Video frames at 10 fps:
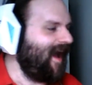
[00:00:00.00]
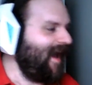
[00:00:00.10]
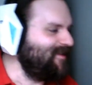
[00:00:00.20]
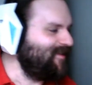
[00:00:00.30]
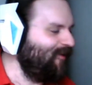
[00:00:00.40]

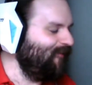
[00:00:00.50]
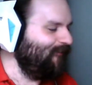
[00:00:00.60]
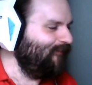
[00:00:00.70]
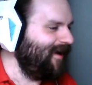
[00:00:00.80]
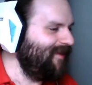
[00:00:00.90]
I
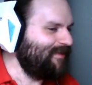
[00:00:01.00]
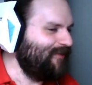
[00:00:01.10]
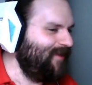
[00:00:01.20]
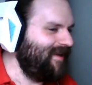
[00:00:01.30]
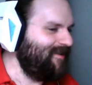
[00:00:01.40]
don't want the
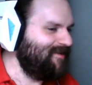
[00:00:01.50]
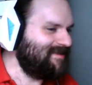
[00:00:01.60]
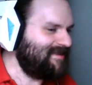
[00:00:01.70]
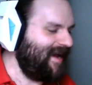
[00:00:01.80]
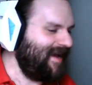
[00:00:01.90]

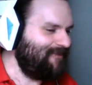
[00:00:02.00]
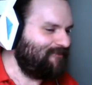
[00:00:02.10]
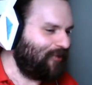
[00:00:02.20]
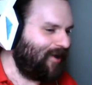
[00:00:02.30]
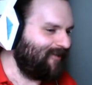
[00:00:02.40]
Windows type
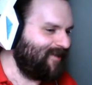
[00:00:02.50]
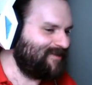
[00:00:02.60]
progress